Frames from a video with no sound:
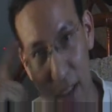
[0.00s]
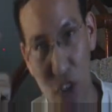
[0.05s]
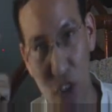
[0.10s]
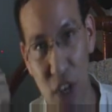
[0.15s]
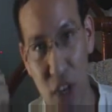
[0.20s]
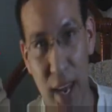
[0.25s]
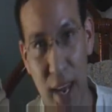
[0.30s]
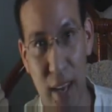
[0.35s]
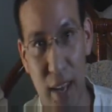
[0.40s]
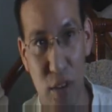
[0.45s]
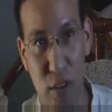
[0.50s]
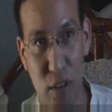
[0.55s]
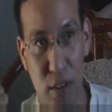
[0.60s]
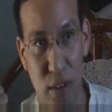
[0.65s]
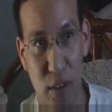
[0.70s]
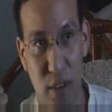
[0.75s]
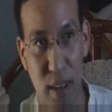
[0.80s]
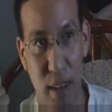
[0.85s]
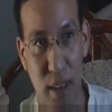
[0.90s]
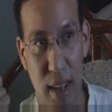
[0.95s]
changed.
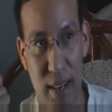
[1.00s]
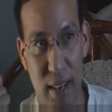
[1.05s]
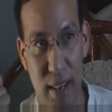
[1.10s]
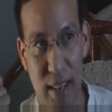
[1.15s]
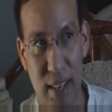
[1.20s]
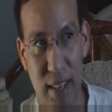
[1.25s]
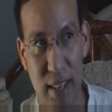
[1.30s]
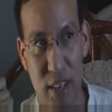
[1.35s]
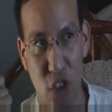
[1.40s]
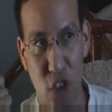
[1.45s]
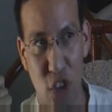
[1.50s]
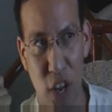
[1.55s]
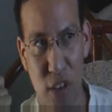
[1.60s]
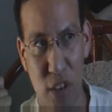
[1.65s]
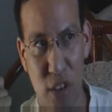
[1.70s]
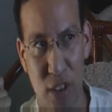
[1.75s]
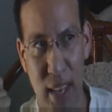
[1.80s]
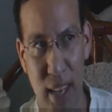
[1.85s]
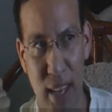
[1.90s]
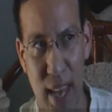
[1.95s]
And I think
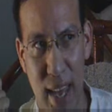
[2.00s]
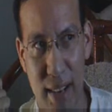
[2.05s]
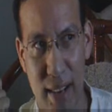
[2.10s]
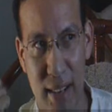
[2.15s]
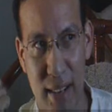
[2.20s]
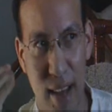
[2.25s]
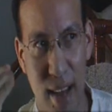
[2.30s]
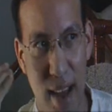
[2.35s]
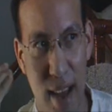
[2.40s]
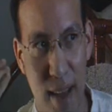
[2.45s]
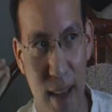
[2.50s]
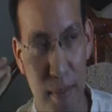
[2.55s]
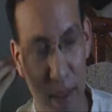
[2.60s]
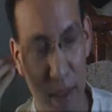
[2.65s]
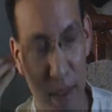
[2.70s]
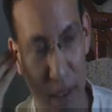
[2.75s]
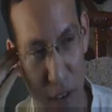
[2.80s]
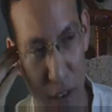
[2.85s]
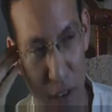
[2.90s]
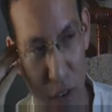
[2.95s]
changed again in Kai. I'm not
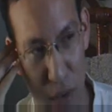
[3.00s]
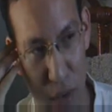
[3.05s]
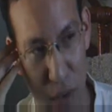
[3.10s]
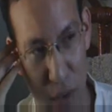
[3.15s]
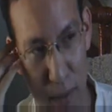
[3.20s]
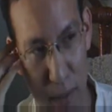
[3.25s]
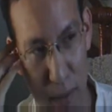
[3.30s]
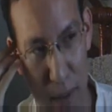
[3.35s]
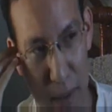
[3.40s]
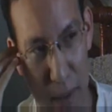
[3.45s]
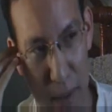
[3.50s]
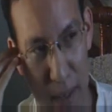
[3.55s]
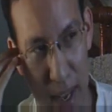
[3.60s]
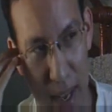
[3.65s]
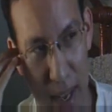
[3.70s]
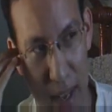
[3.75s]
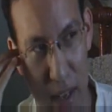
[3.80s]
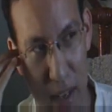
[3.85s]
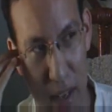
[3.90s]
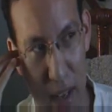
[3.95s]
entirely sure. Or maybe
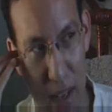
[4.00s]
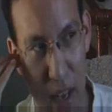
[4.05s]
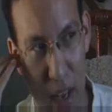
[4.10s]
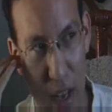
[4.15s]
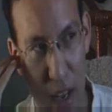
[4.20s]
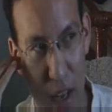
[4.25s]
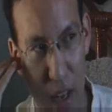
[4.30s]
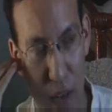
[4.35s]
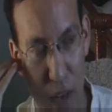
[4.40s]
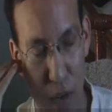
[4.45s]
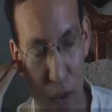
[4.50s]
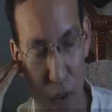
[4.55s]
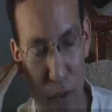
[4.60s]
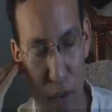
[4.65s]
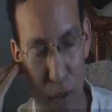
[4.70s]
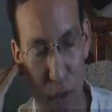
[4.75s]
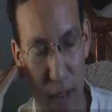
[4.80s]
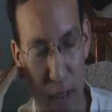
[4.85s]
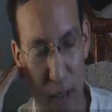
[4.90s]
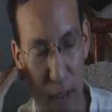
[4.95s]
they used
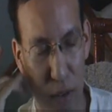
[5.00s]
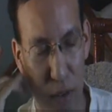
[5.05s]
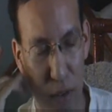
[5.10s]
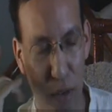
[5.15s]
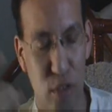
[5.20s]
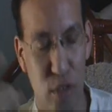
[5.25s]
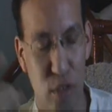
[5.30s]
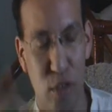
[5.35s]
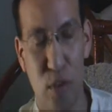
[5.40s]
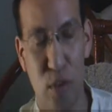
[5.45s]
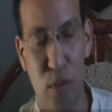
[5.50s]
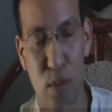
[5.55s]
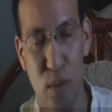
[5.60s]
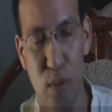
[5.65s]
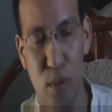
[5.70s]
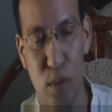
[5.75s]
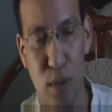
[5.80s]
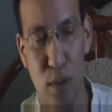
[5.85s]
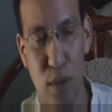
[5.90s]
those actors to